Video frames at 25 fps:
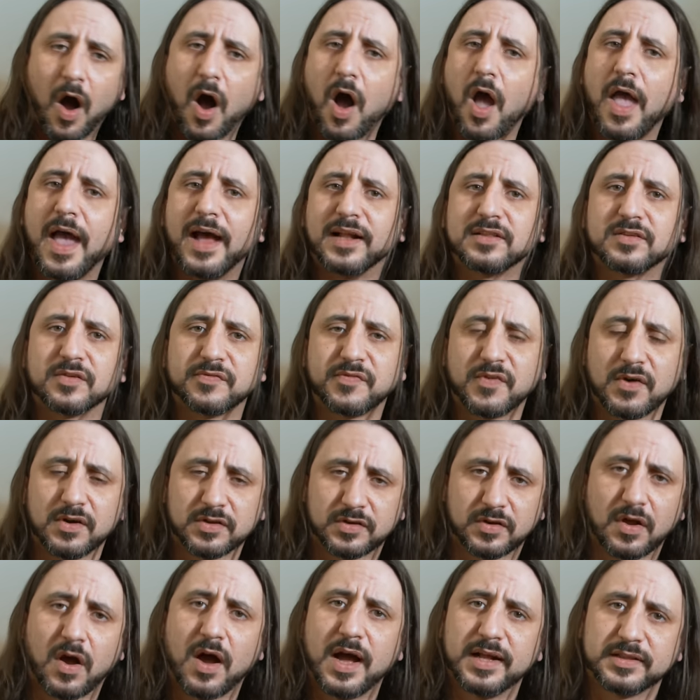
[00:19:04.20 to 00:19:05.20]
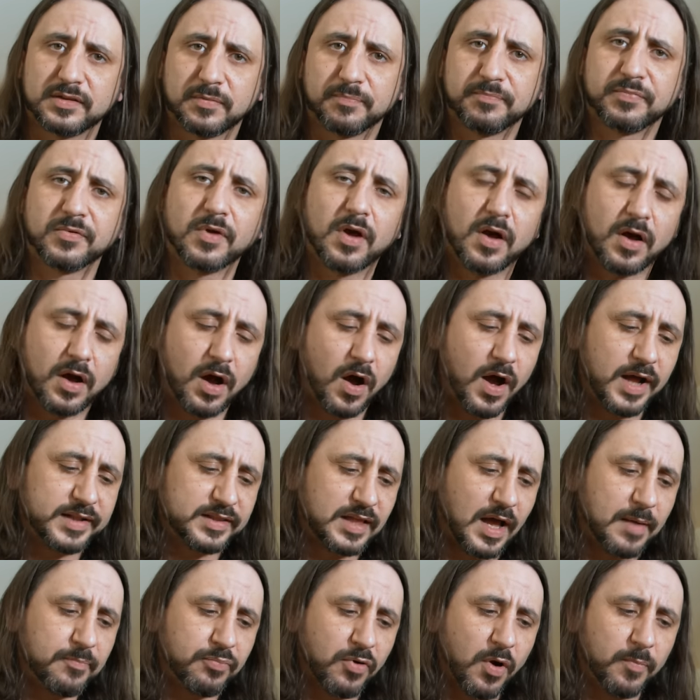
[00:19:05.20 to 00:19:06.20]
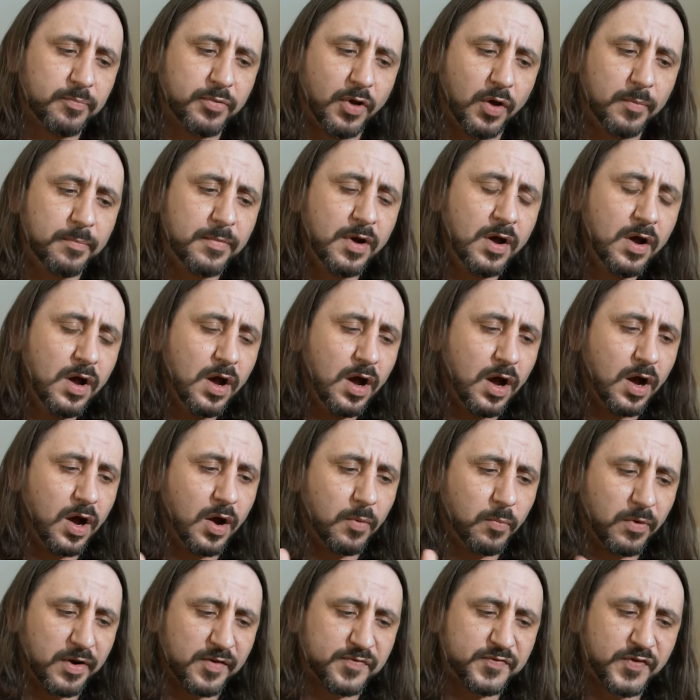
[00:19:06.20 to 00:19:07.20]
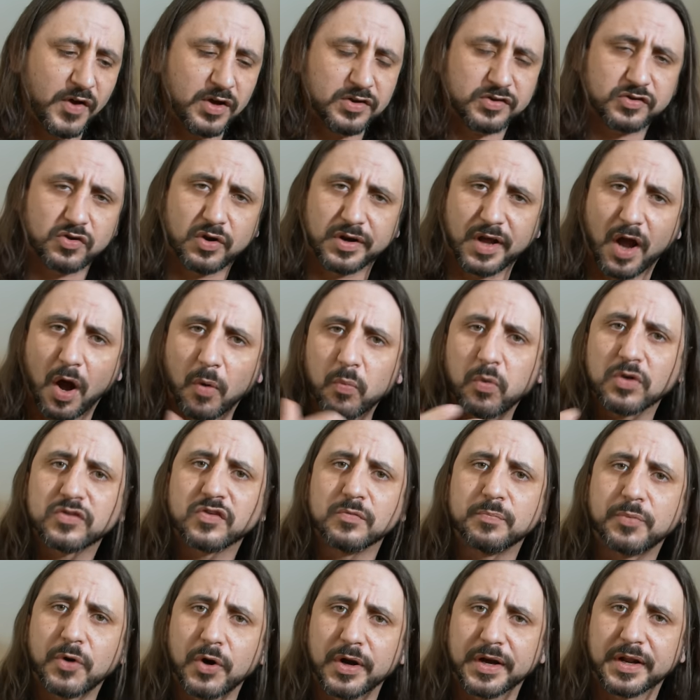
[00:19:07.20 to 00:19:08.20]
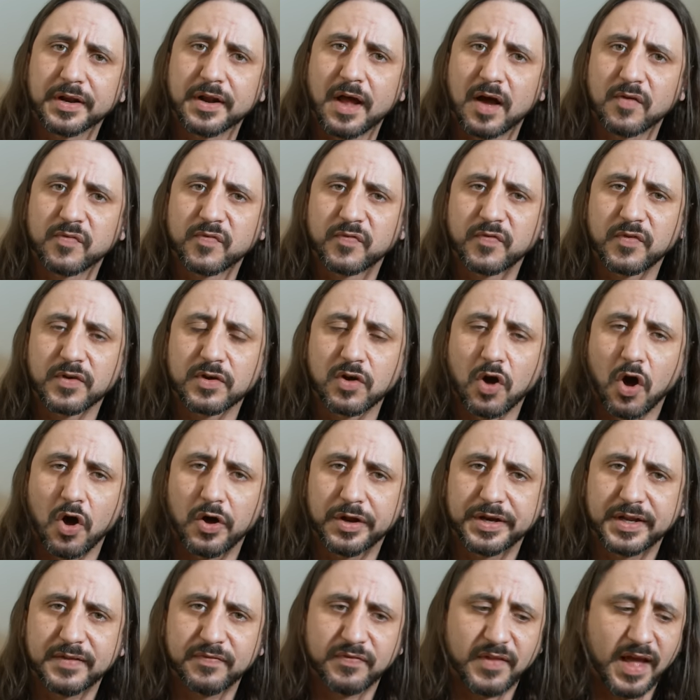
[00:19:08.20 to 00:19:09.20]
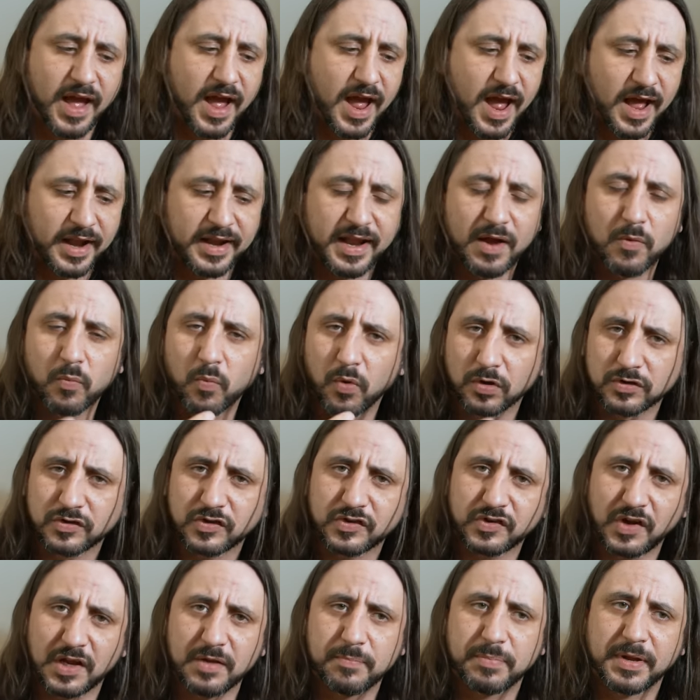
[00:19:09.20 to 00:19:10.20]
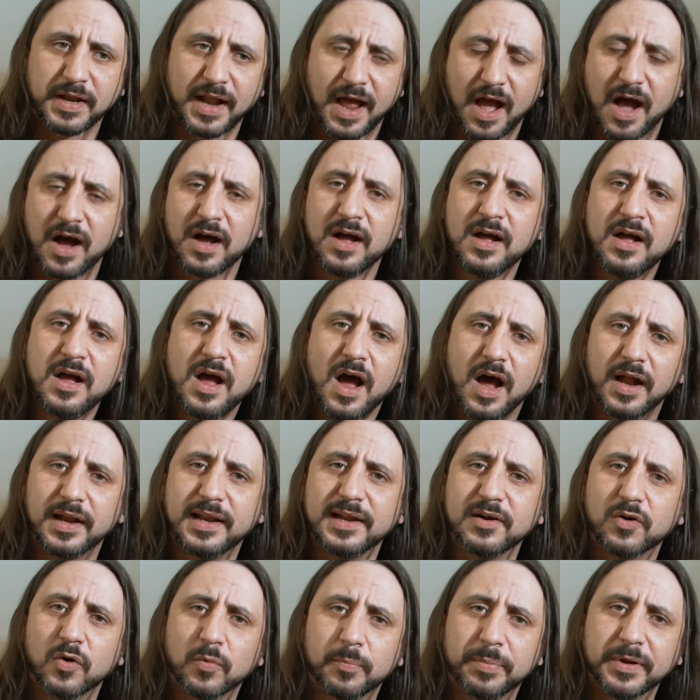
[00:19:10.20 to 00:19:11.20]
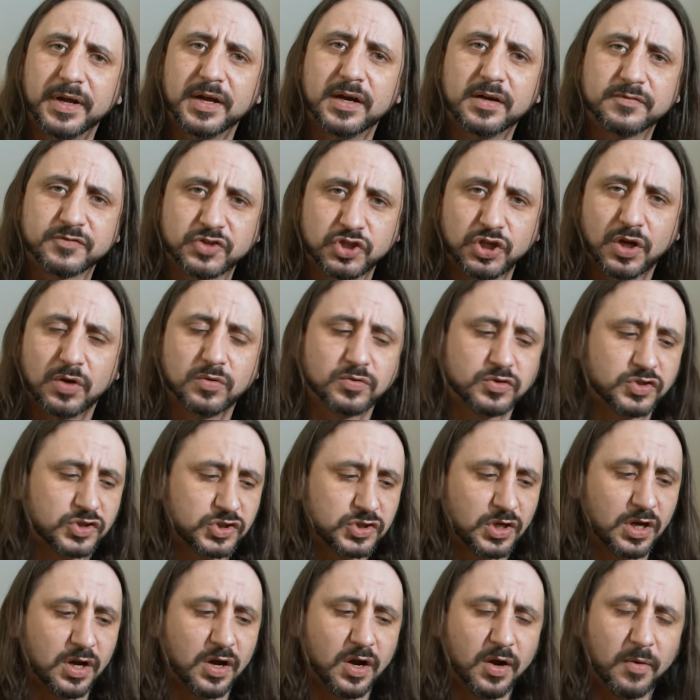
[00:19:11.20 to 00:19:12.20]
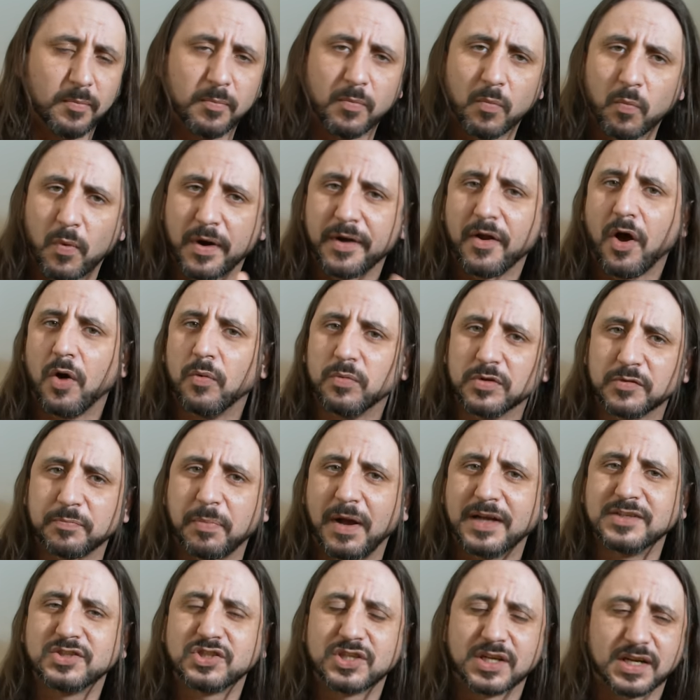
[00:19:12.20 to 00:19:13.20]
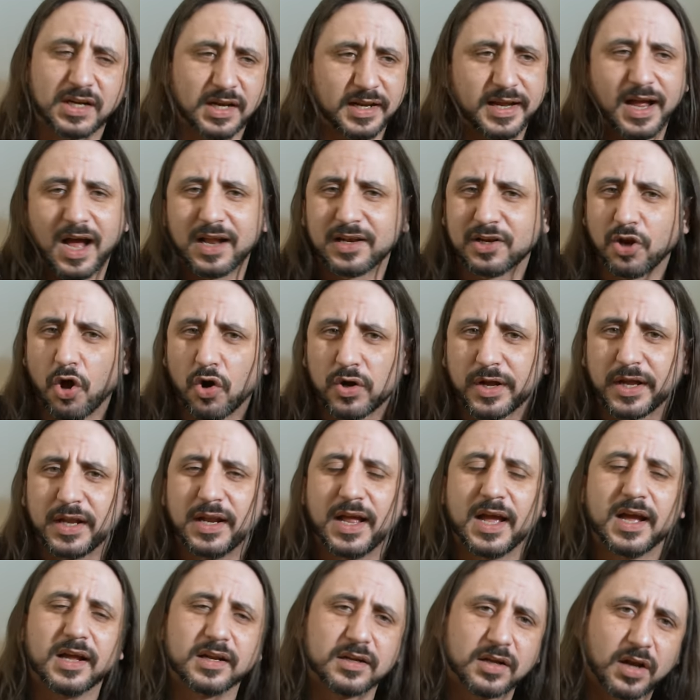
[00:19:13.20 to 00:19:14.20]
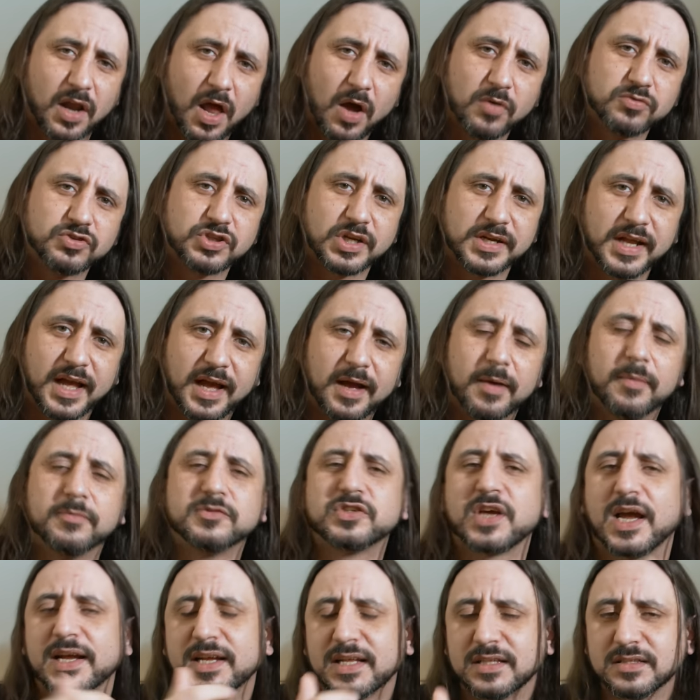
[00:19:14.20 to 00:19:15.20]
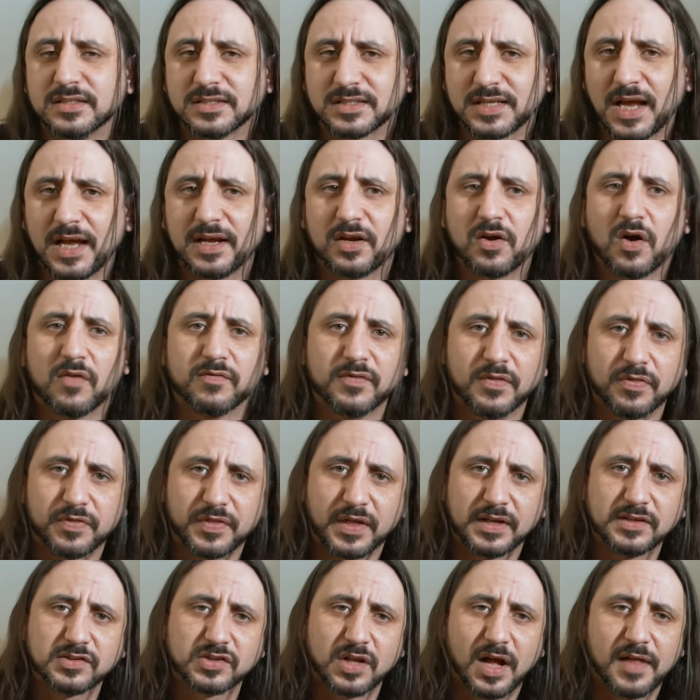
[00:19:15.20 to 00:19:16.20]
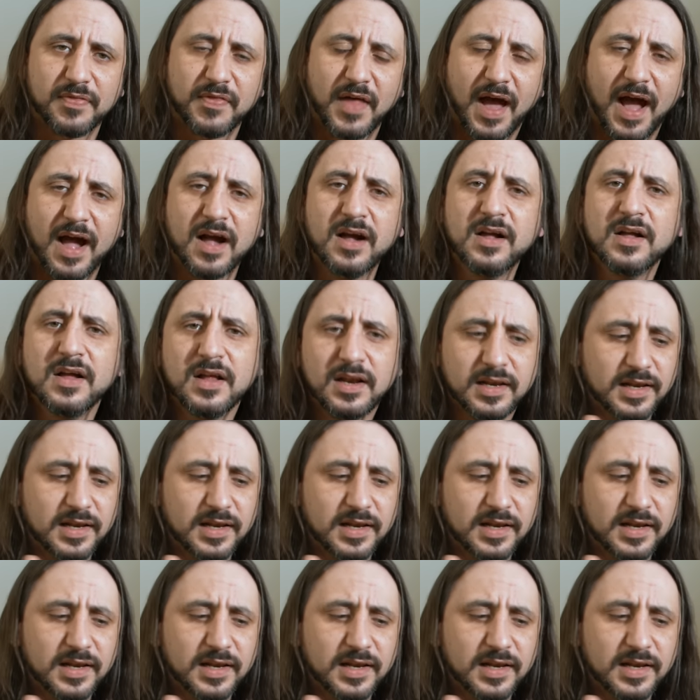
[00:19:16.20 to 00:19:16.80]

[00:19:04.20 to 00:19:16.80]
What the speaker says: I had that problem when I first got it. I wasn't putting enough cotton in there, and it was seeping out a little bit of juice when I was basically unlocking it and closing it and taking the tank off and things like that.